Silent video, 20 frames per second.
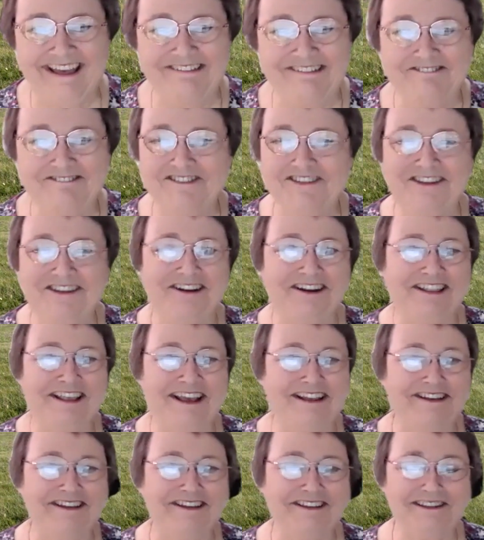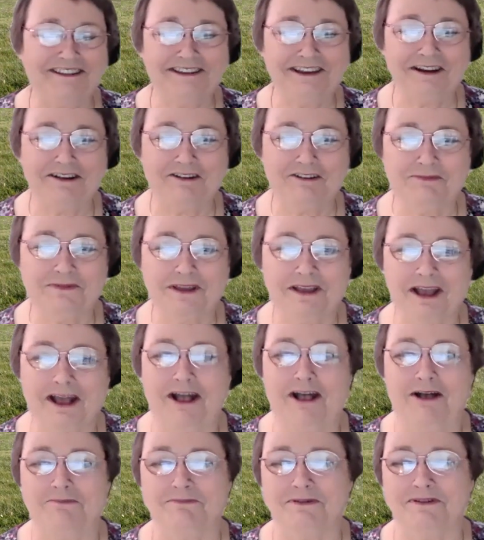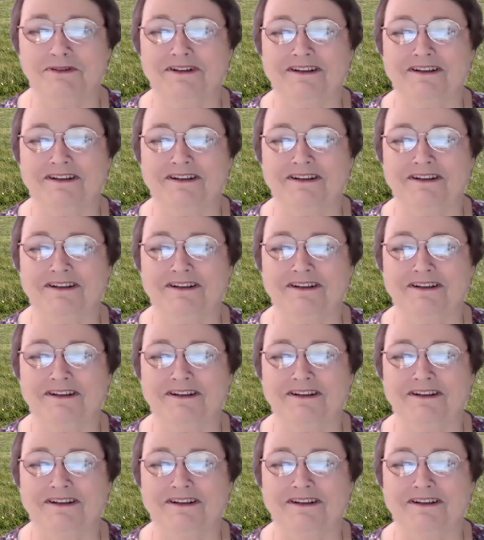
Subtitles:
I'm sorry, that just tears me up.